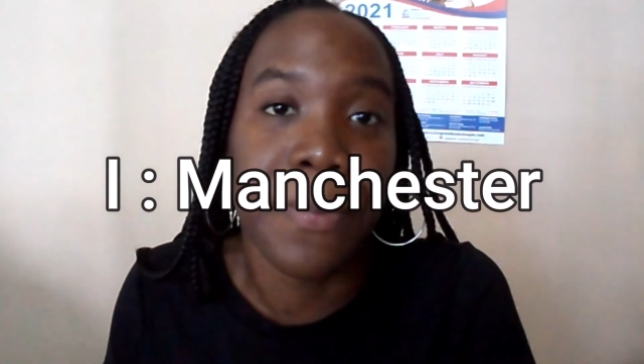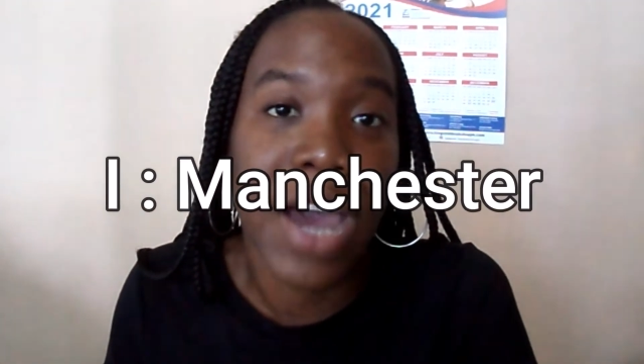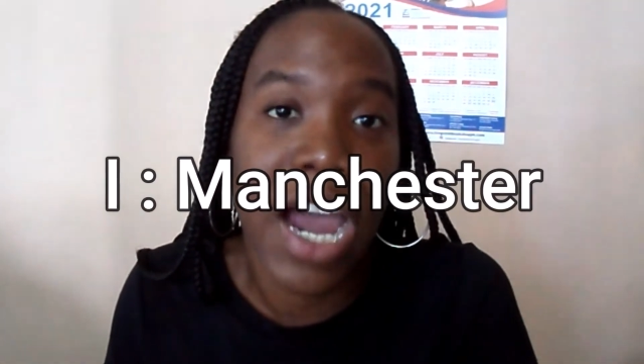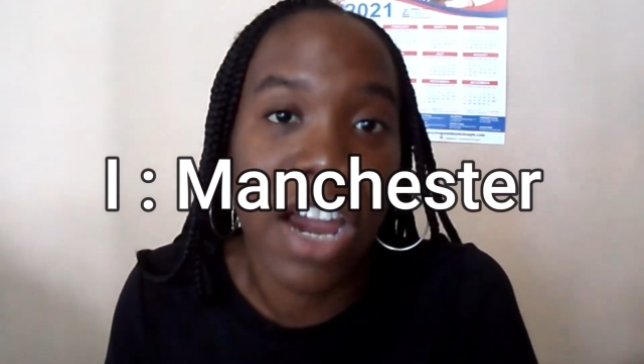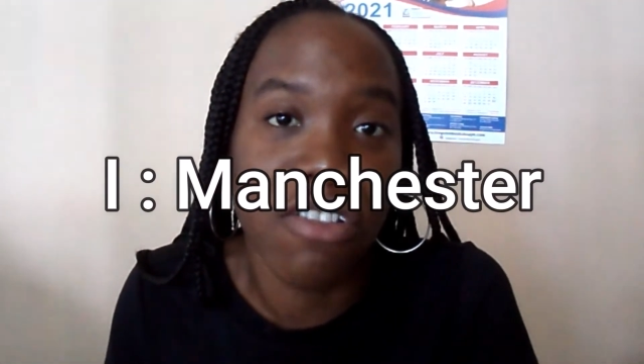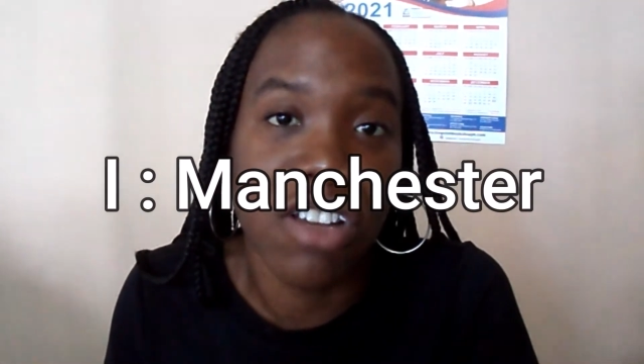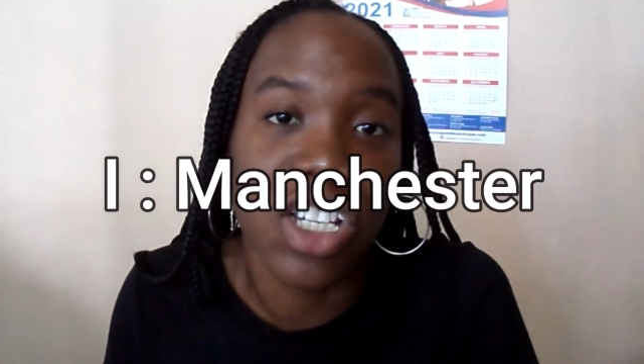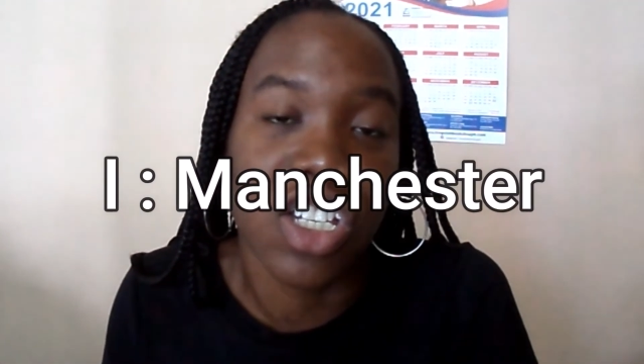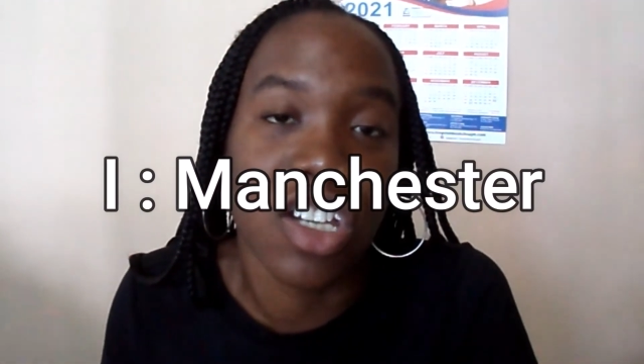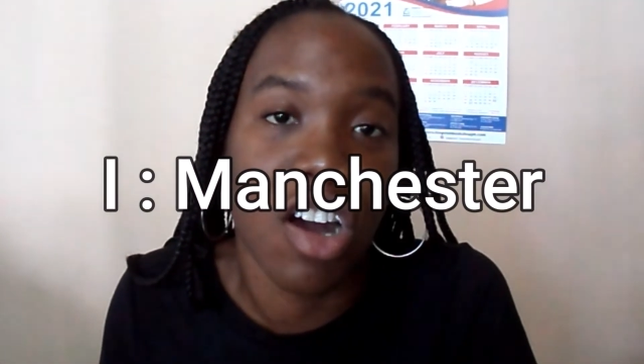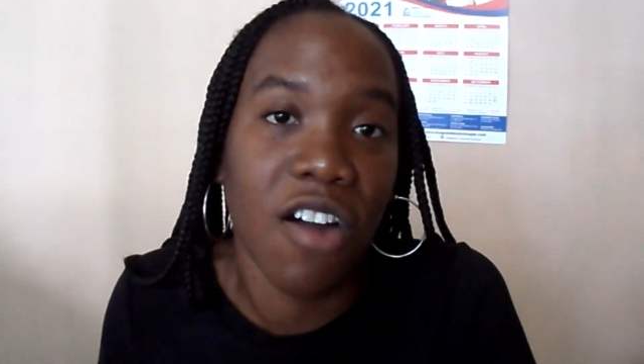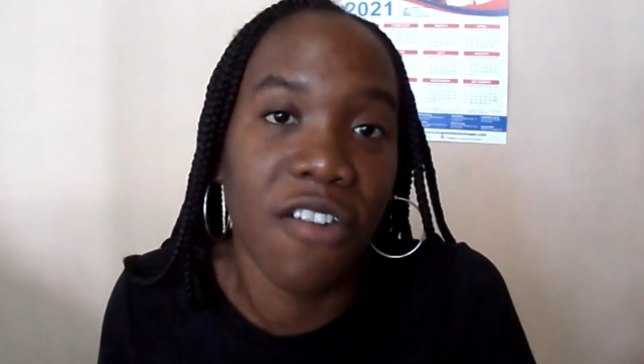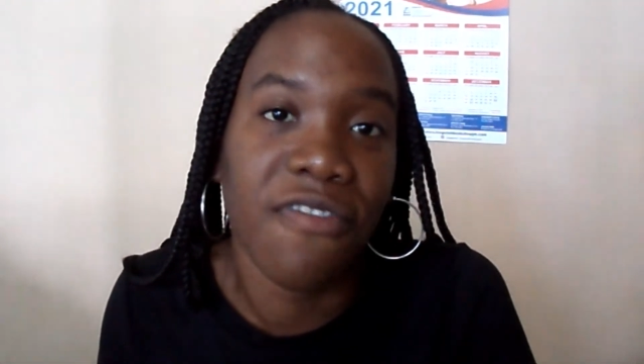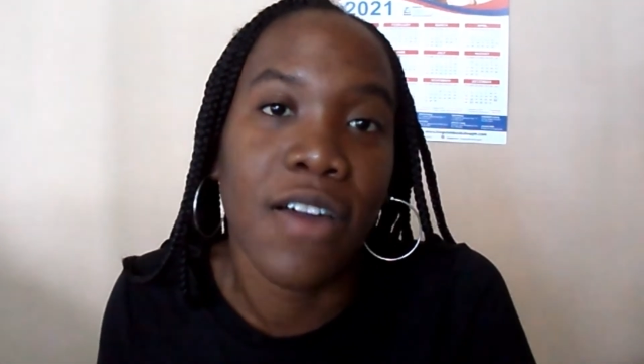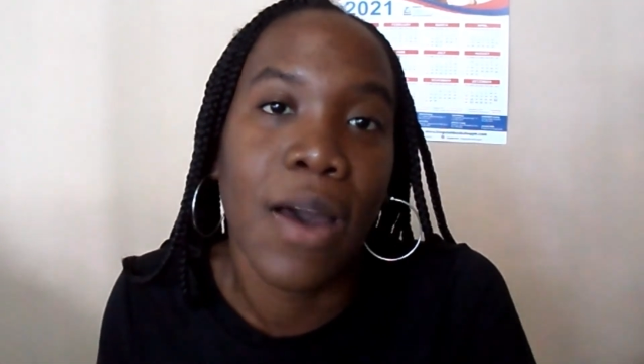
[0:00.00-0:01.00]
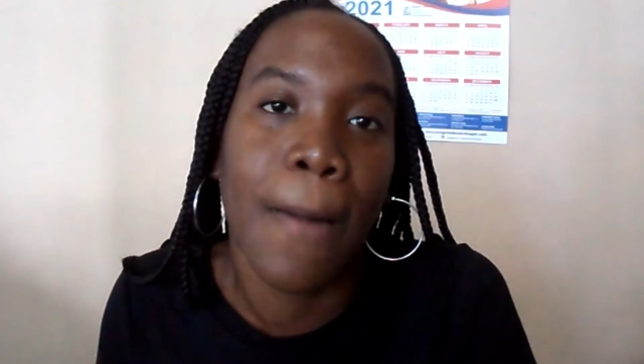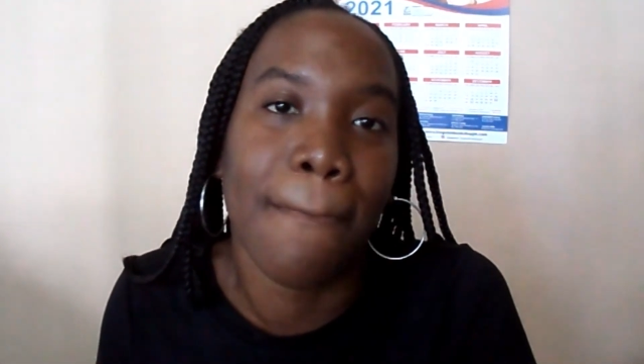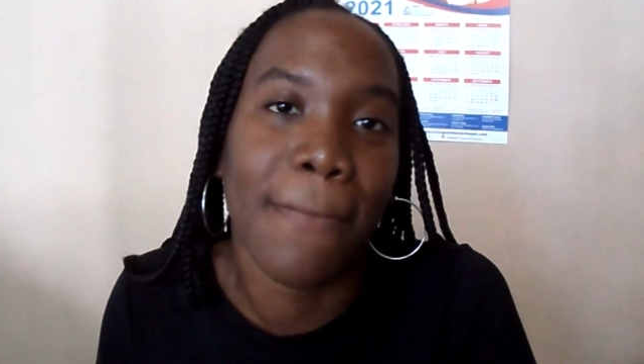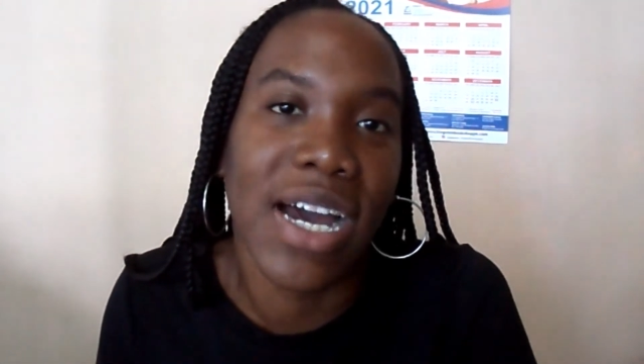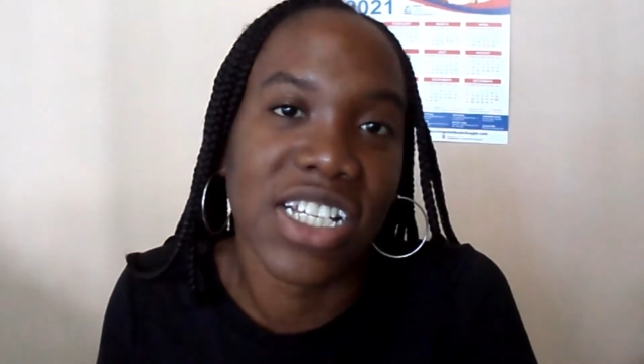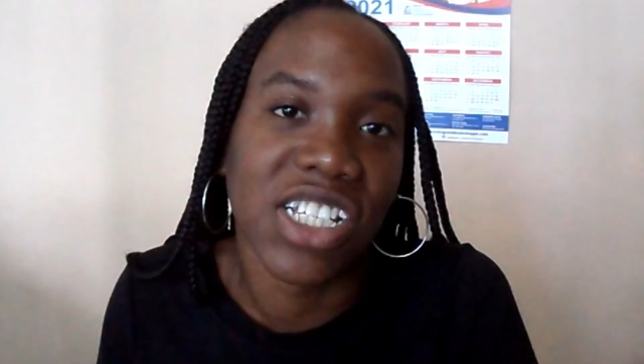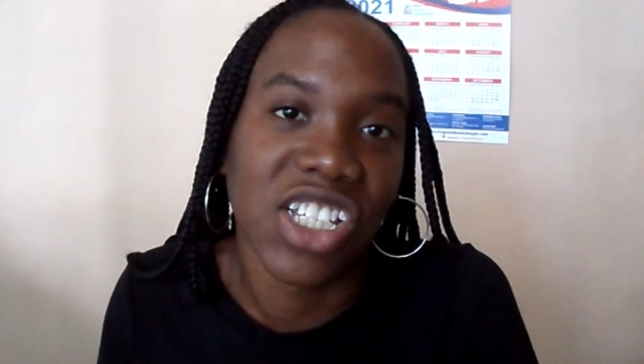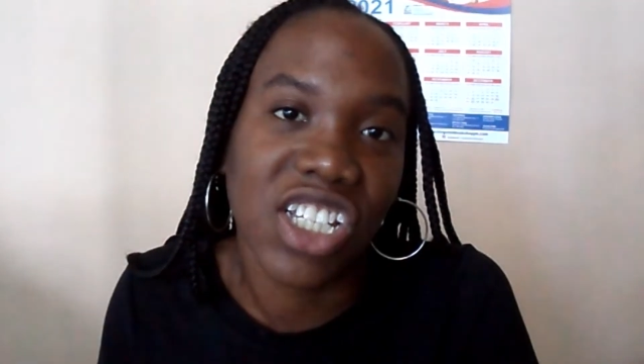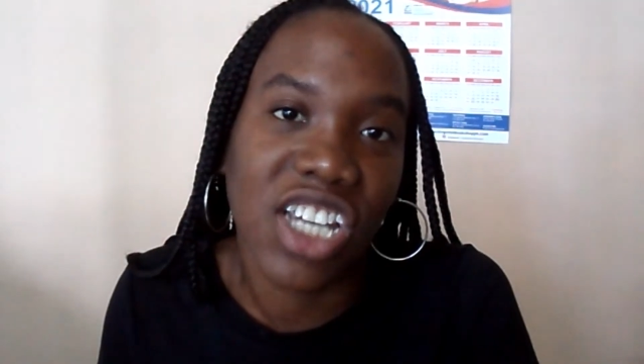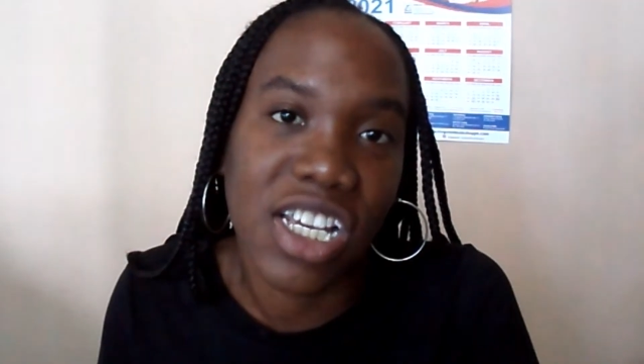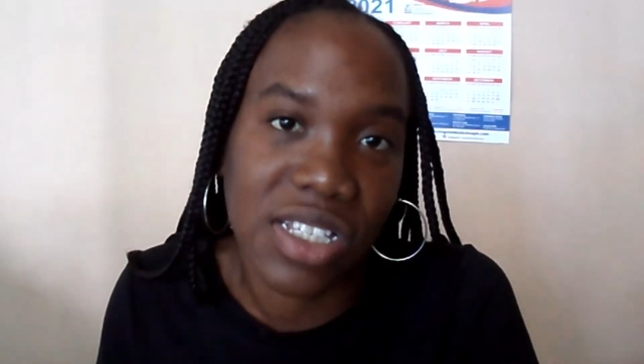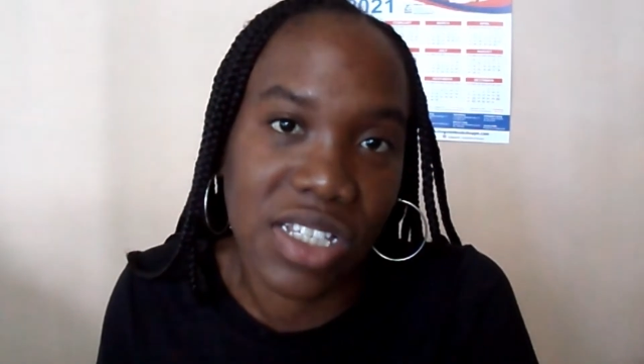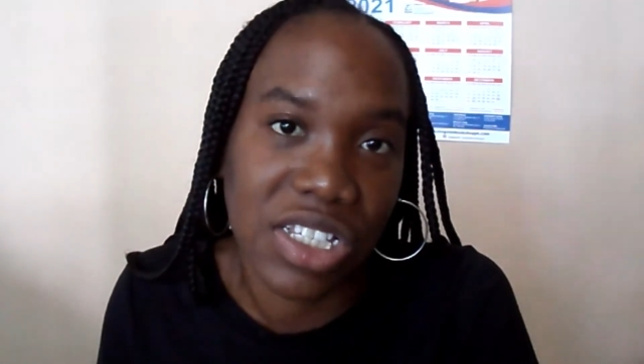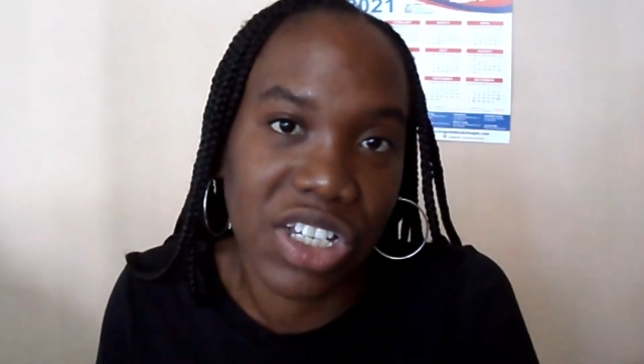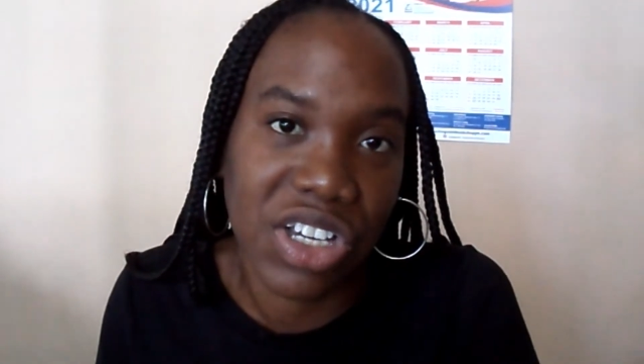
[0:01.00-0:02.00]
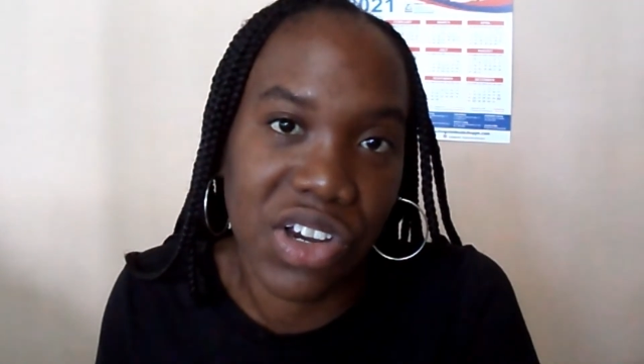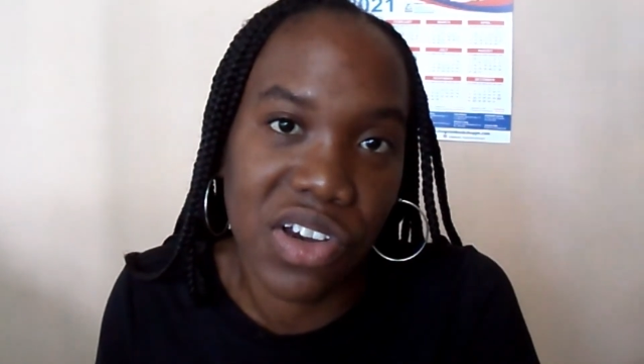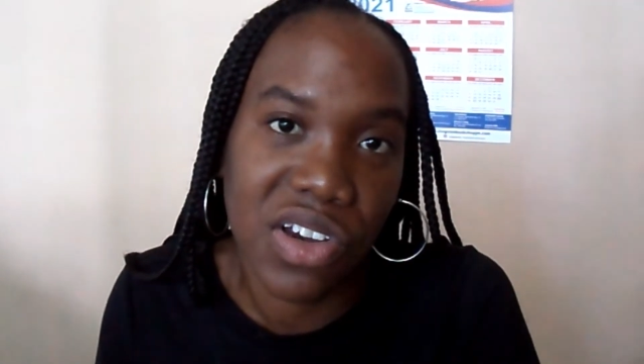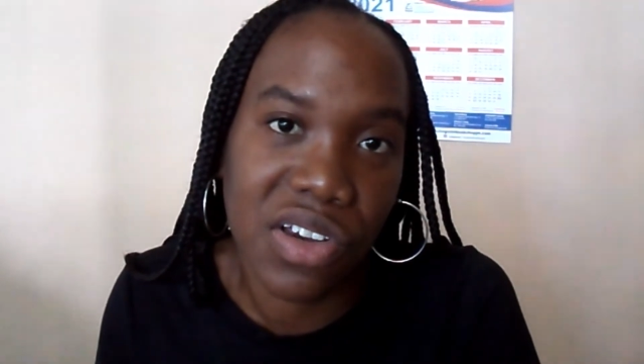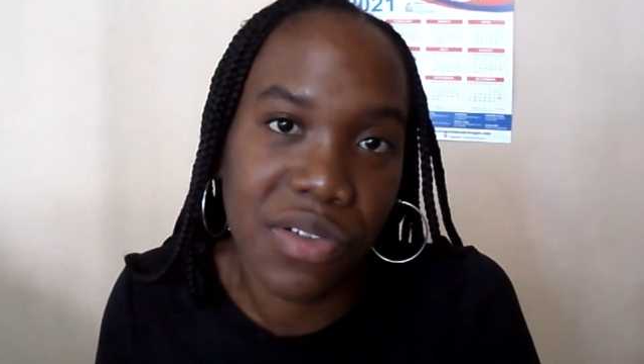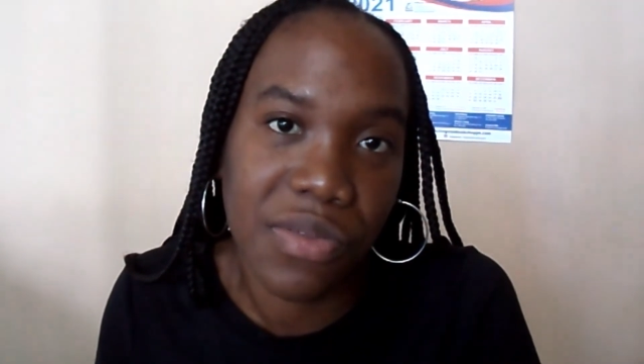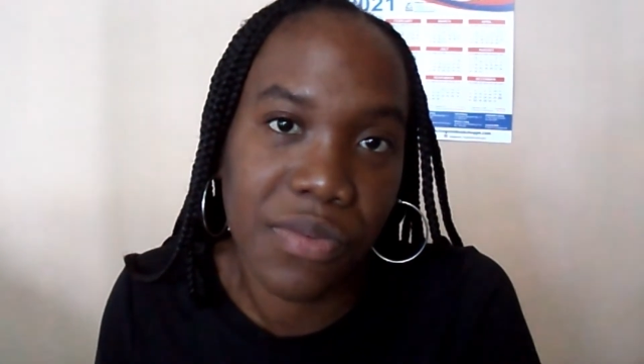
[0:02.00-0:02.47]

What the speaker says: parish of Manchester.